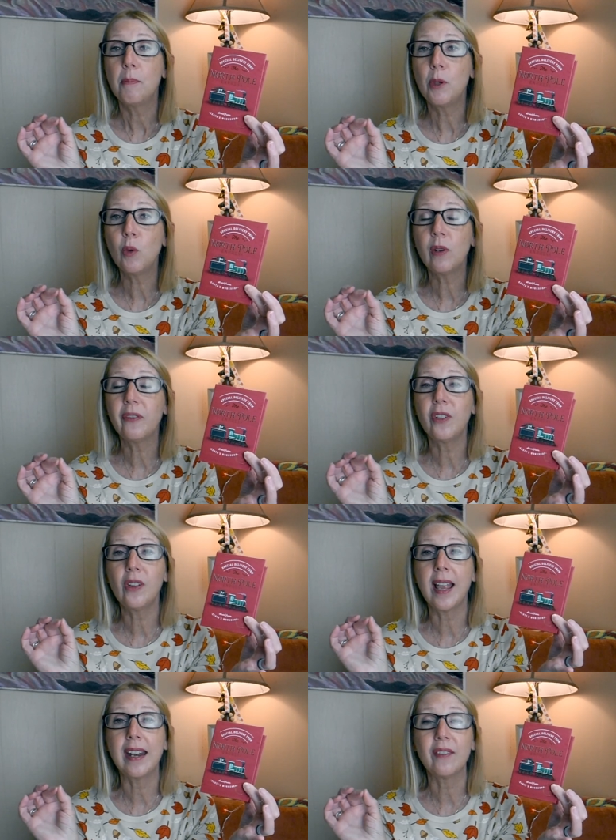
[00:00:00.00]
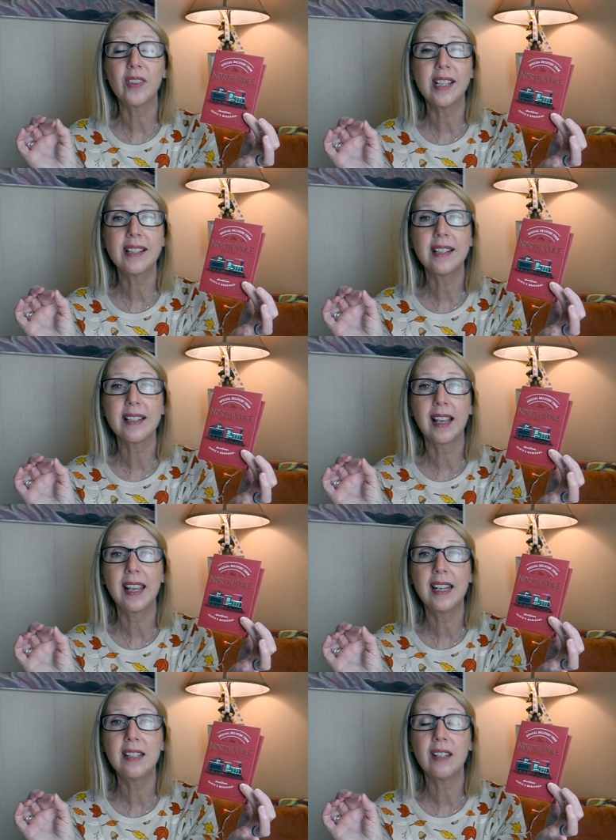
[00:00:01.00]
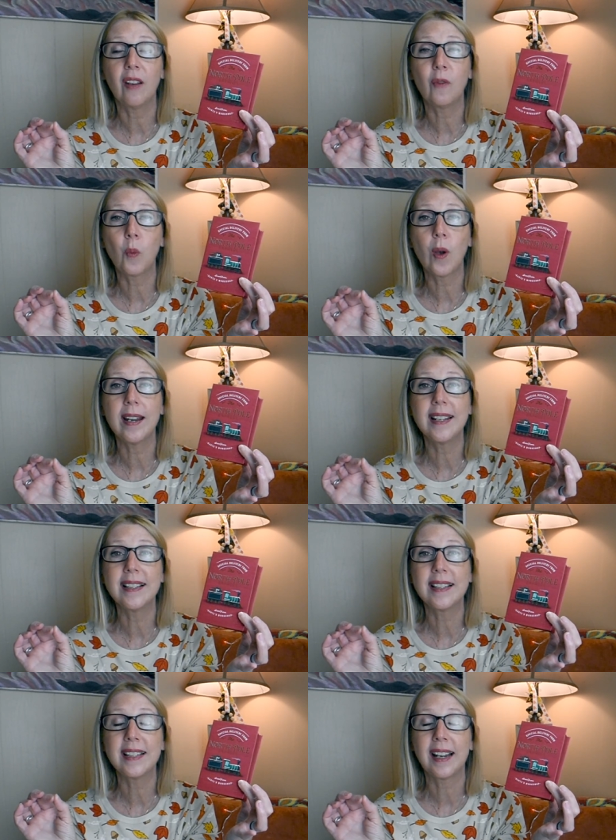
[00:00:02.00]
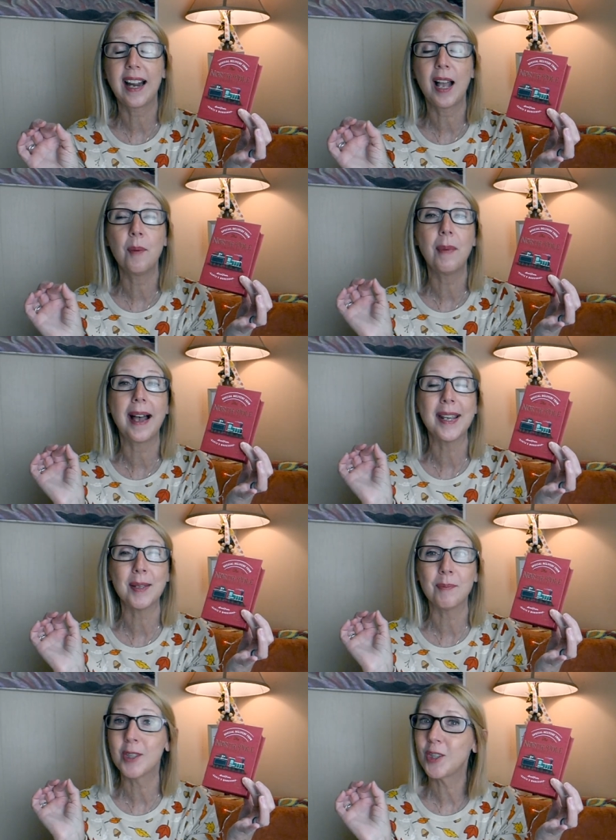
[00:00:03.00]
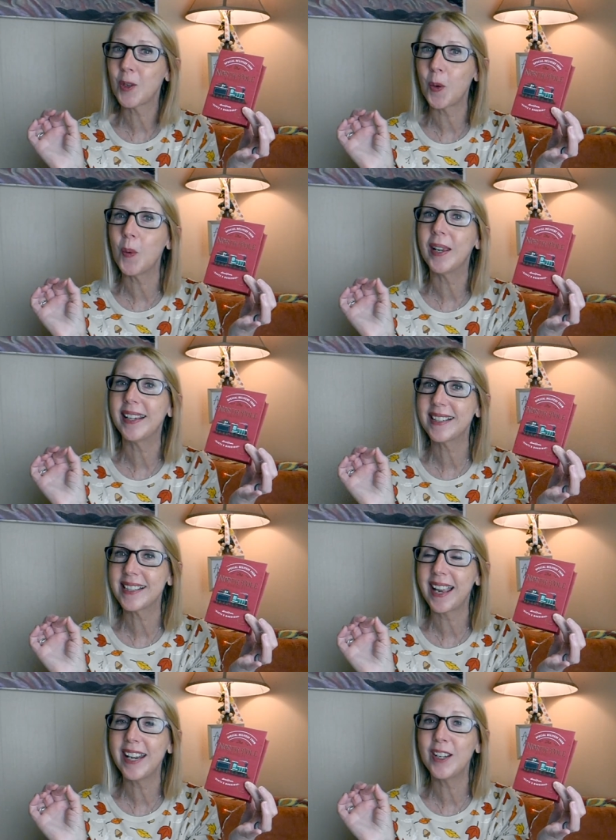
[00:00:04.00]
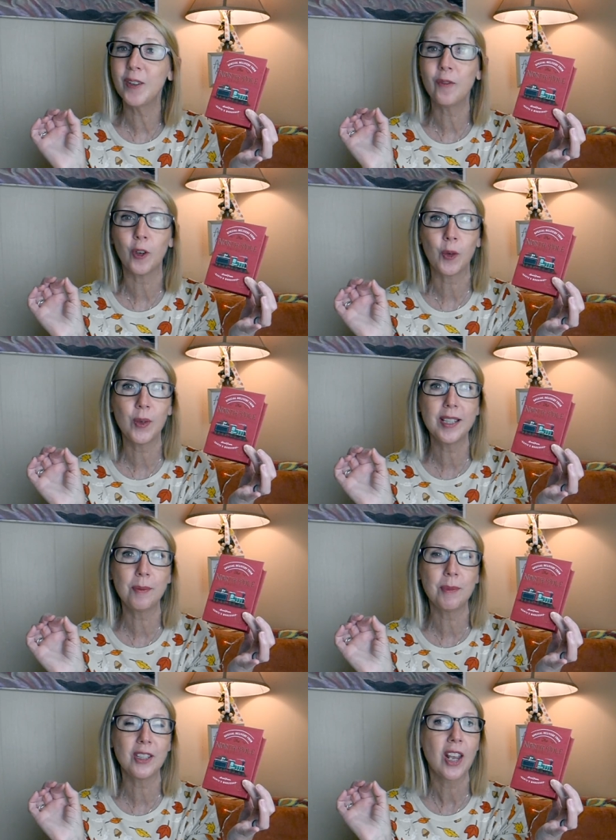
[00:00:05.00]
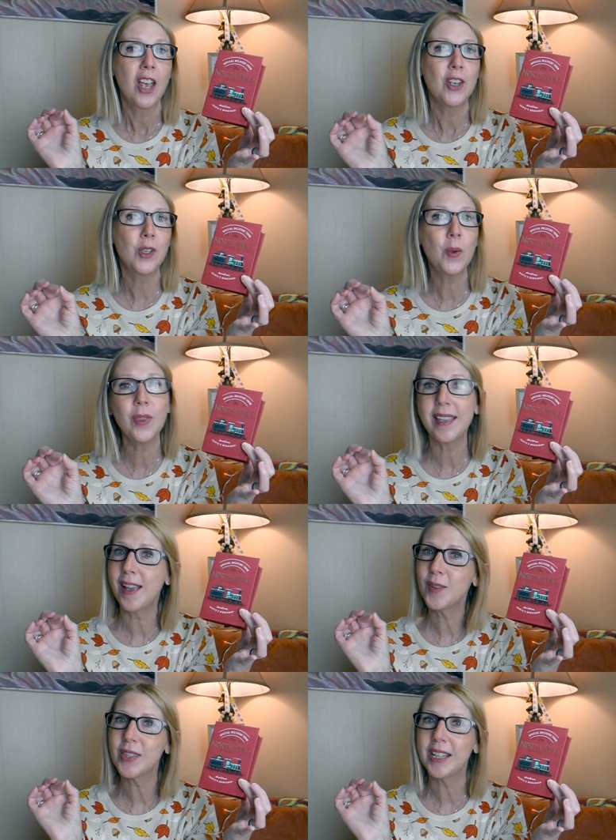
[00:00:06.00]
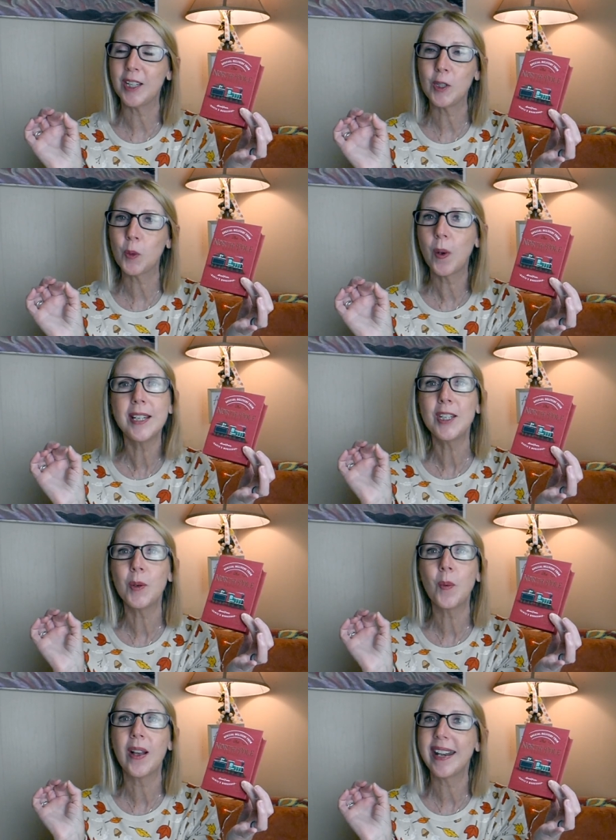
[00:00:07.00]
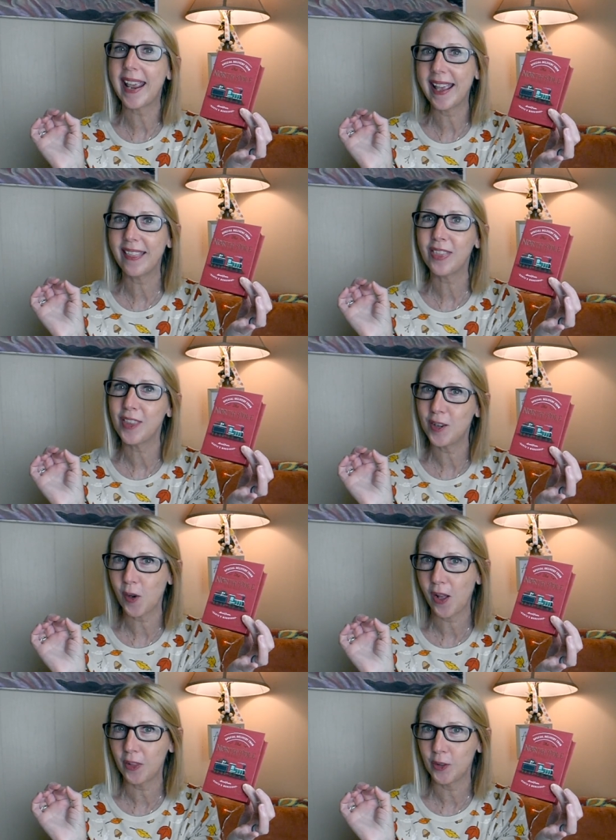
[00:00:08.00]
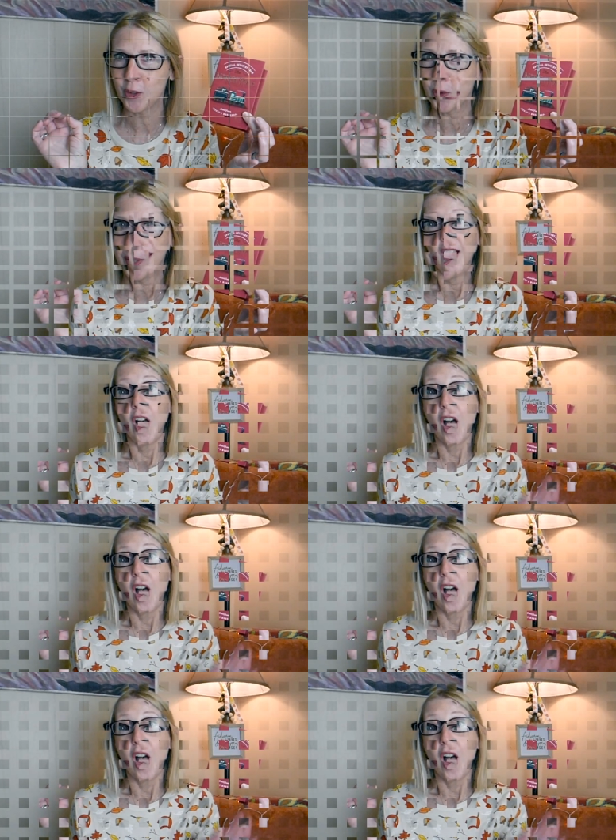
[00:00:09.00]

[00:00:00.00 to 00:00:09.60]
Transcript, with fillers: beautiful and if this is a hint of what is to come, I am so excited for Christmas 2021 at the Dollar Tree.